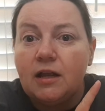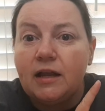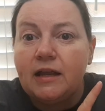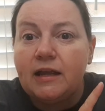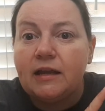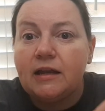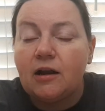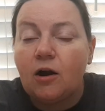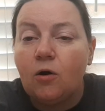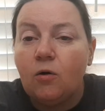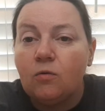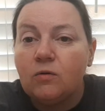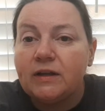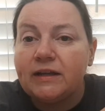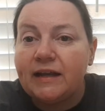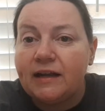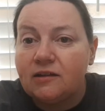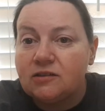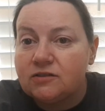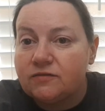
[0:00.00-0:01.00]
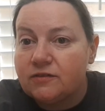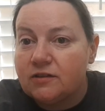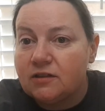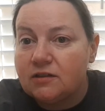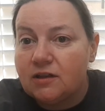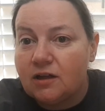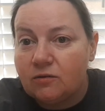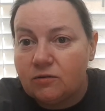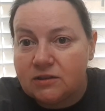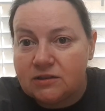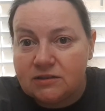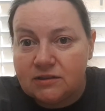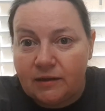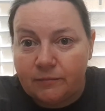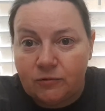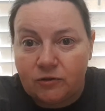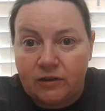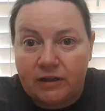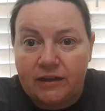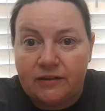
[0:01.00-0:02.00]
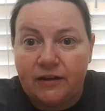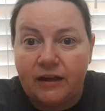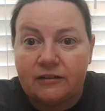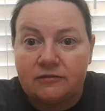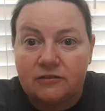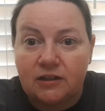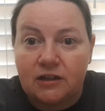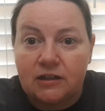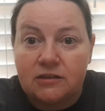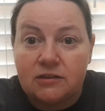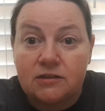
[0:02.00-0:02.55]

it only counts for the lowest number in that run.